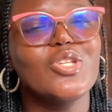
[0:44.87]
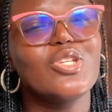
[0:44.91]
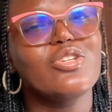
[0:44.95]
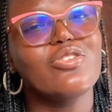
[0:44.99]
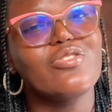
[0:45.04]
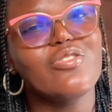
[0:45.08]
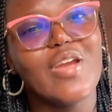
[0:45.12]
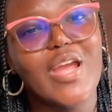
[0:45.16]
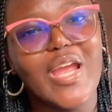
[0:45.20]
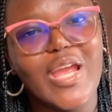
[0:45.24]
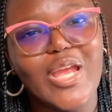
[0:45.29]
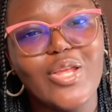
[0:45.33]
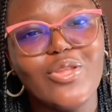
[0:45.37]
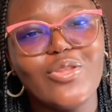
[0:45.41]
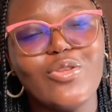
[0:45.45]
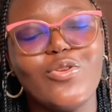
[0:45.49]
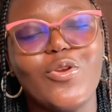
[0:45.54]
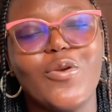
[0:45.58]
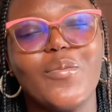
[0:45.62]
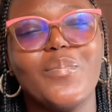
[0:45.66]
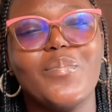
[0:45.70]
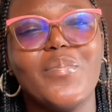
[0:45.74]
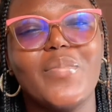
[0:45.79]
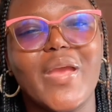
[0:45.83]
trying
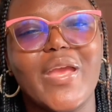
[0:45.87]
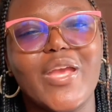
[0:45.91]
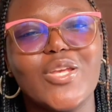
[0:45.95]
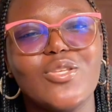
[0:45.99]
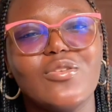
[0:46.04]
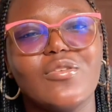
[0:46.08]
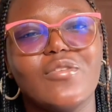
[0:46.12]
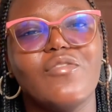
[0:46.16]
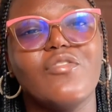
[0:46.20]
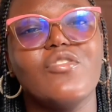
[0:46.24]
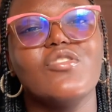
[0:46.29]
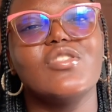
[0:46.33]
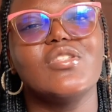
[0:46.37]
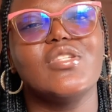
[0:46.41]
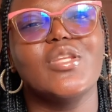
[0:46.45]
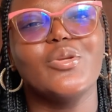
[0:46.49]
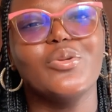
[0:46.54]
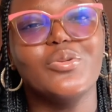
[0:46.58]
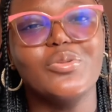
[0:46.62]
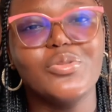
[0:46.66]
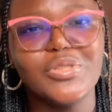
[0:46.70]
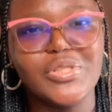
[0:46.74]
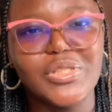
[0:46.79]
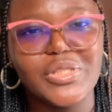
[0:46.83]
your best to finish
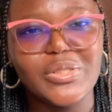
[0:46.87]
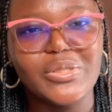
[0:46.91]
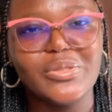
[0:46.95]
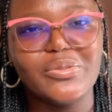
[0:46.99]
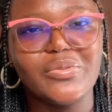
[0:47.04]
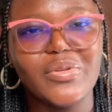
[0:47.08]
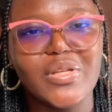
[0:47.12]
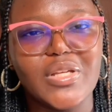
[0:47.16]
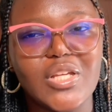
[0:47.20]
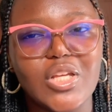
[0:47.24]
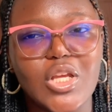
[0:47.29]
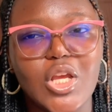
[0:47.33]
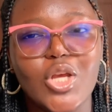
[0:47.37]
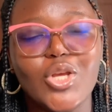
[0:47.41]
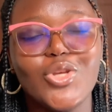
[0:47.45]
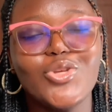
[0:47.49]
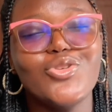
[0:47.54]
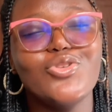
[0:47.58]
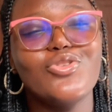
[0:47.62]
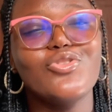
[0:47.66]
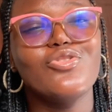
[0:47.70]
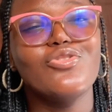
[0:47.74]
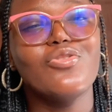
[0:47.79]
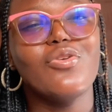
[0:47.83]
the good degree,
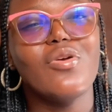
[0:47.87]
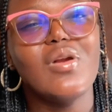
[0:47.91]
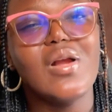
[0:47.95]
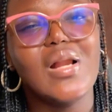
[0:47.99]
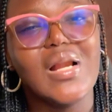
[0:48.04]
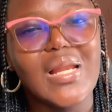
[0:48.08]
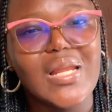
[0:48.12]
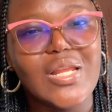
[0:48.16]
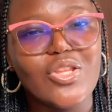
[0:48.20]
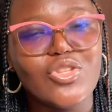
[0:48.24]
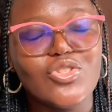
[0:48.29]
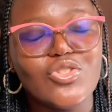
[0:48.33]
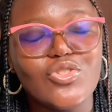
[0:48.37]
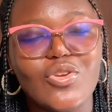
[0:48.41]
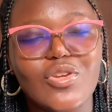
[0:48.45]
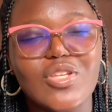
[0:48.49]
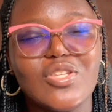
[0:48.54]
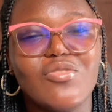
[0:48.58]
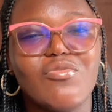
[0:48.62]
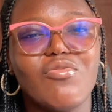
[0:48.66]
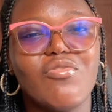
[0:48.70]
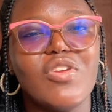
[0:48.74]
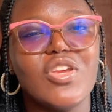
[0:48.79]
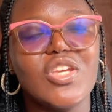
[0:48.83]
struggling to
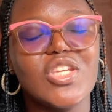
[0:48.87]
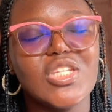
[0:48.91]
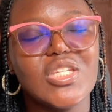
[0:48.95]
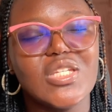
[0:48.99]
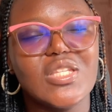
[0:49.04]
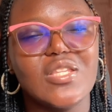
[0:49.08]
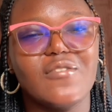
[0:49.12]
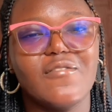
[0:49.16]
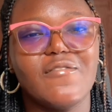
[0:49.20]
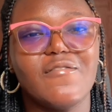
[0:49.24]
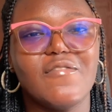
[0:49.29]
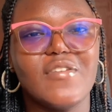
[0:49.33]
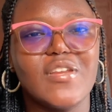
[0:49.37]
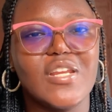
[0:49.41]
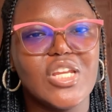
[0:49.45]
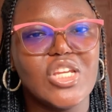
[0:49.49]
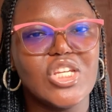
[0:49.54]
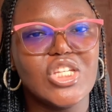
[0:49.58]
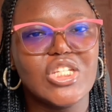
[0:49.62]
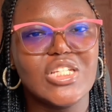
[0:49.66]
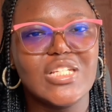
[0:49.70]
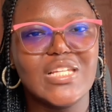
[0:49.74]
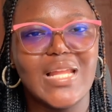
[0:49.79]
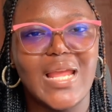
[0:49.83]
just reach the
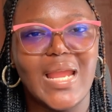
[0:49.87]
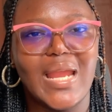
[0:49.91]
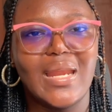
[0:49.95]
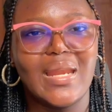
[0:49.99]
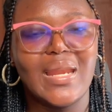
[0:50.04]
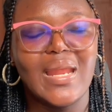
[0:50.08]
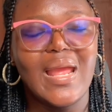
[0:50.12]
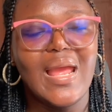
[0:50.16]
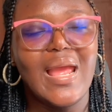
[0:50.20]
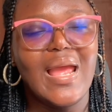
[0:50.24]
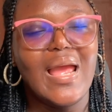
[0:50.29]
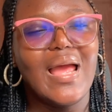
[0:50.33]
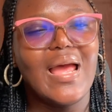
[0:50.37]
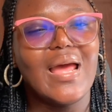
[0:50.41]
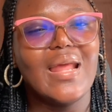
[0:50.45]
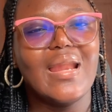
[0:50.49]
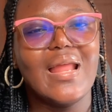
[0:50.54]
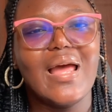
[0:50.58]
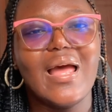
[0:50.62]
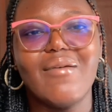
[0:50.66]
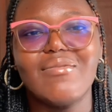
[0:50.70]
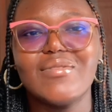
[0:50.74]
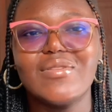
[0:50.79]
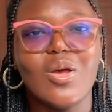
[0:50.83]
finish line. And
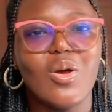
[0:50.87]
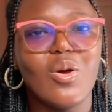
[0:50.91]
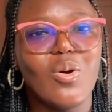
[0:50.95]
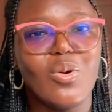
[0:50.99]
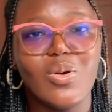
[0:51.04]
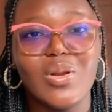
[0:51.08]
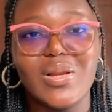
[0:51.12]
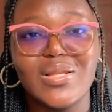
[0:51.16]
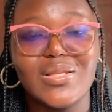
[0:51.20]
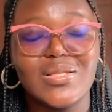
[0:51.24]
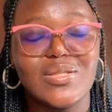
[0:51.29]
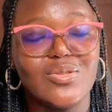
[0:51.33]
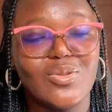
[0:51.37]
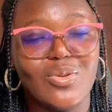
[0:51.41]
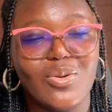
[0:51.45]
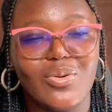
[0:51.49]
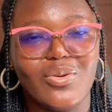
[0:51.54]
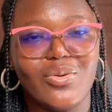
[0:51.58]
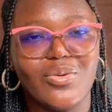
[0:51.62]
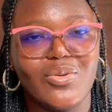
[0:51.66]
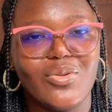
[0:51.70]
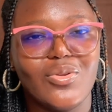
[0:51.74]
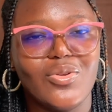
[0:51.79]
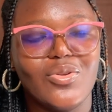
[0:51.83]
after all is
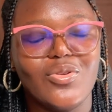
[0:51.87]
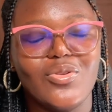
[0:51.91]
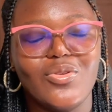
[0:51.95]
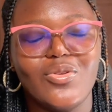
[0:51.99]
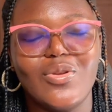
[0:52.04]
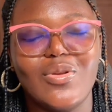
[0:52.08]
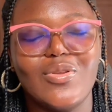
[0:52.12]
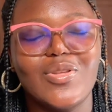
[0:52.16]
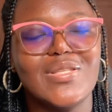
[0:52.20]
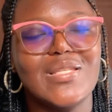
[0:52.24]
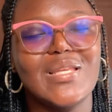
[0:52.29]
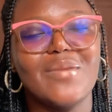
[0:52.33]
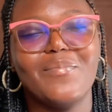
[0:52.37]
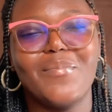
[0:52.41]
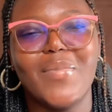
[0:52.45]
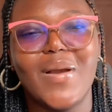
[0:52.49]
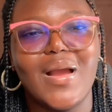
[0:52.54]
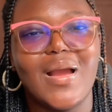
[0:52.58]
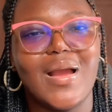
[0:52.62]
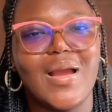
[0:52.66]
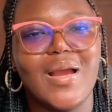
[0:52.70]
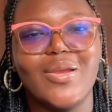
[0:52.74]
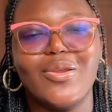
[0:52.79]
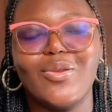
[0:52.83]
done, you sit
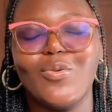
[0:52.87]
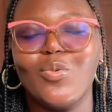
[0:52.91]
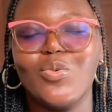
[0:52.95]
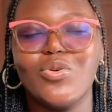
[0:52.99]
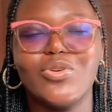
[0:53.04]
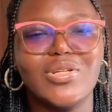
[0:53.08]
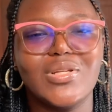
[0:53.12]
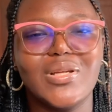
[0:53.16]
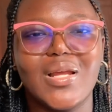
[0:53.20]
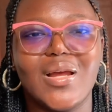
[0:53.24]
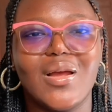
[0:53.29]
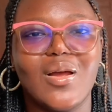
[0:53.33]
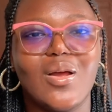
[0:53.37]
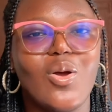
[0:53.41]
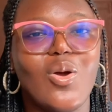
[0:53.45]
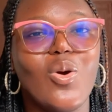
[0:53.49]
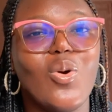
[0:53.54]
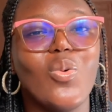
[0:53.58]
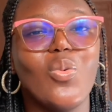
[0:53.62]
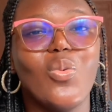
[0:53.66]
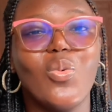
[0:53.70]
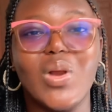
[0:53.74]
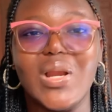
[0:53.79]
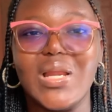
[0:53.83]
back and you wonder,
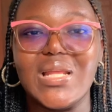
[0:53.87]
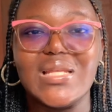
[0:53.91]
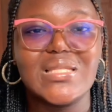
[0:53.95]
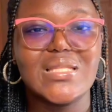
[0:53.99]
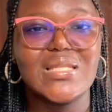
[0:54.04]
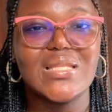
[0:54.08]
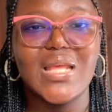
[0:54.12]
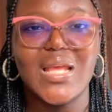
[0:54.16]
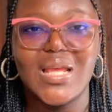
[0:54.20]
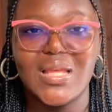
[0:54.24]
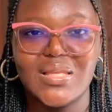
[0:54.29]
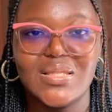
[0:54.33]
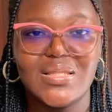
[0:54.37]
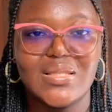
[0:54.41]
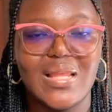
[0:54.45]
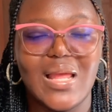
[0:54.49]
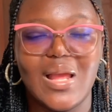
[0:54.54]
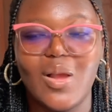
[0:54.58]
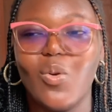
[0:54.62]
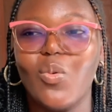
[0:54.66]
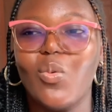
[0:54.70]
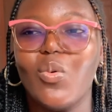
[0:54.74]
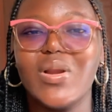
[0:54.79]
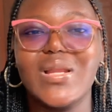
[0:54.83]
what is next?
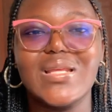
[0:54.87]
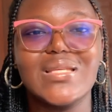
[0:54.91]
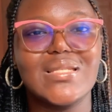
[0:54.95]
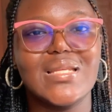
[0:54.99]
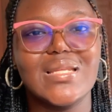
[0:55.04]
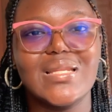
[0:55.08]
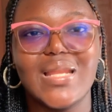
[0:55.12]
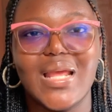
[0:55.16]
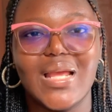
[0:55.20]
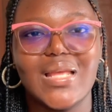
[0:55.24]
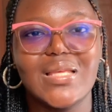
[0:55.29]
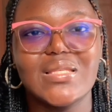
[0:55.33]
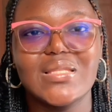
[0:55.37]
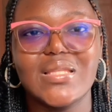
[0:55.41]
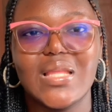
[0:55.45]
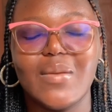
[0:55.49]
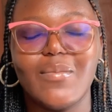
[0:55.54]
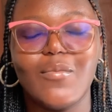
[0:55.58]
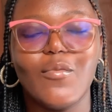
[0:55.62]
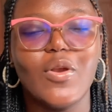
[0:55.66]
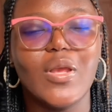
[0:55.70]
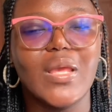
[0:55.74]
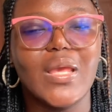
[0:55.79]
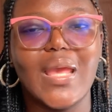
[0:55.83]
Like, what is the next
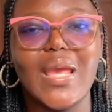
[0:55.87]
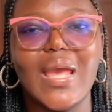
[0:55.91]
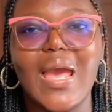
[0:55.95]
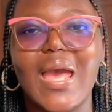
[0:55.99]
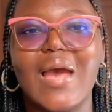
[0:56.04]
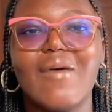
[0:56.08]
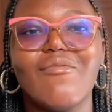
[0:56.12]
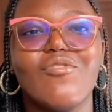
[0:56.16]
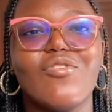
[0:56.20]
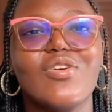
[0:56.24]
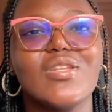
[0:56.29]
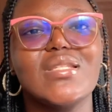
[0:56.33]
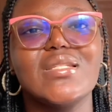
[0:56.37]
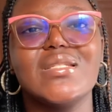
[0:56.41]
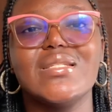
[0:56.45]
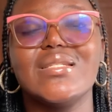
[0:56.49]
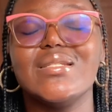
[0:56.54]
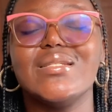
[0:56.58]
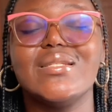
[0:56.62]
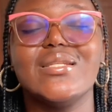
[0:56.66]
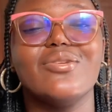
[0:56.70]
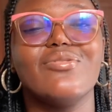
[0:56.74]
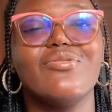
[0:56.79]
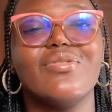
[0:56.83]
step? Okay, I have gotten
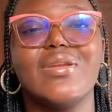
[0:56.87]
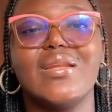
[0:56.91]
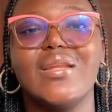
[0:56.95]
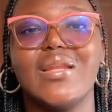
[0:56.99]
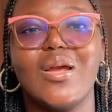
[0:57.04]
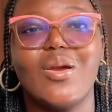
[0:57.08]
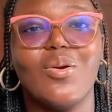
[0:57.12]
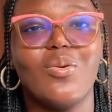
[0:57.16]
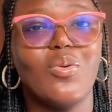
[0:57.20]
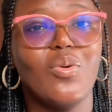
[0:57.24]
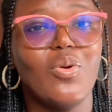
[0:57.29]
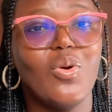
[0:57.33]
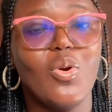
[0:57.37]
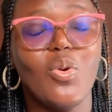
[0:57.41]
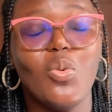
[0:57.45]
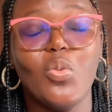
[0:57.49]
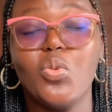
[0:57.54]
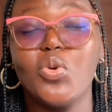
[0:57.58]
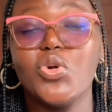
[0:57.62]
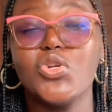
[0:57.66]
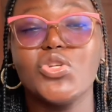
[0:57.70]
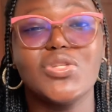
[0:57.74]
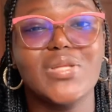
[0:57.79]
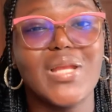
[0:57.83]
the degree now.
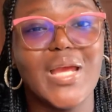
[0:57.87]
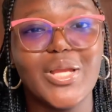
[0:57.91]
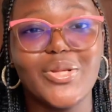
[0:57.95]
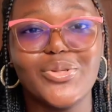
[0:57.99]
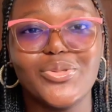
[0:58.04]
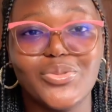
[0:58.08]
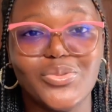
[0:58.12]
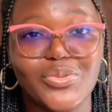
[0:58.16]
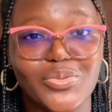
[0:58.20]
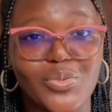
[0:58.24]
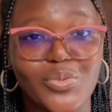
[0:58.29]
What should I do?